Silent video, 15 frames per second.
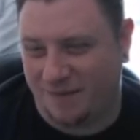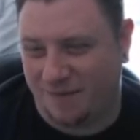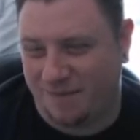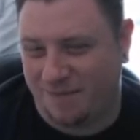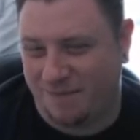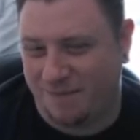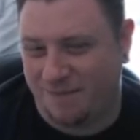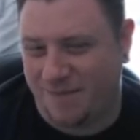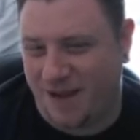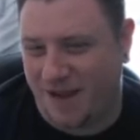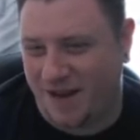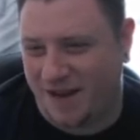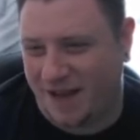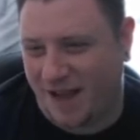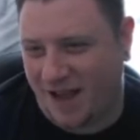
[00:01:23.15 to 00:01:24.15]

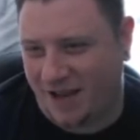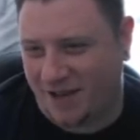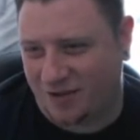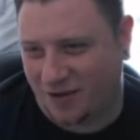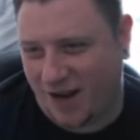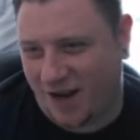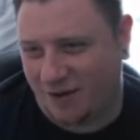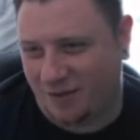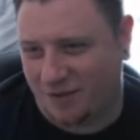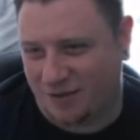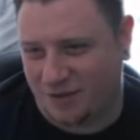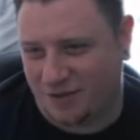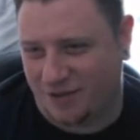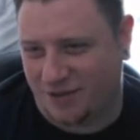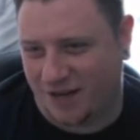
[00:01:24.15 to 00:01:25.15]
many extra hours
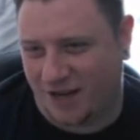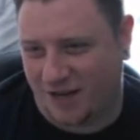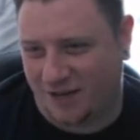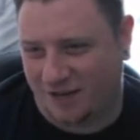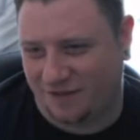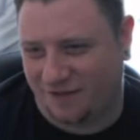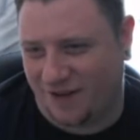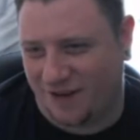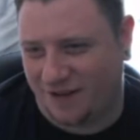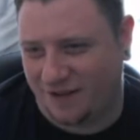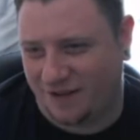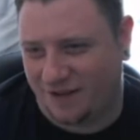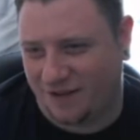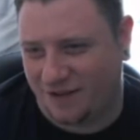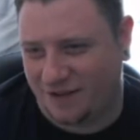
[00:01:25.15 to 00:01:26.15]
just to get to the finer
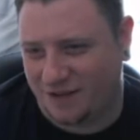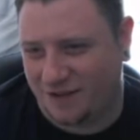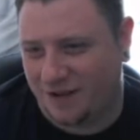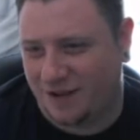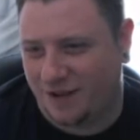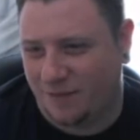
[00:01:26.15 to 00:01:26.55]
things.